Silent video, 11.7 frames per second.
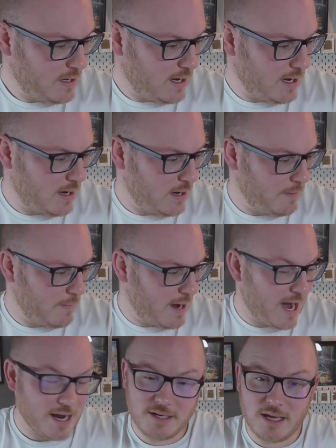
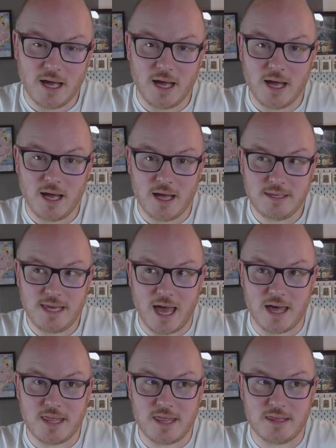And
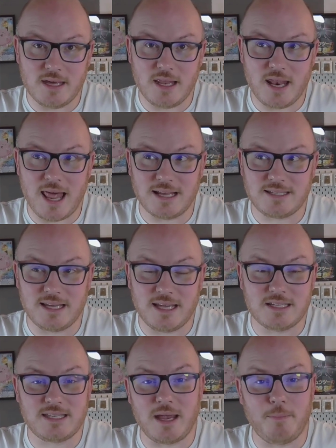then the last thing
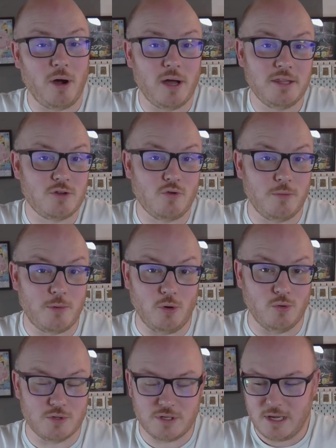is take part in the group
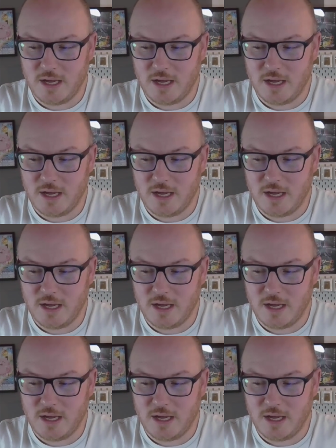calls.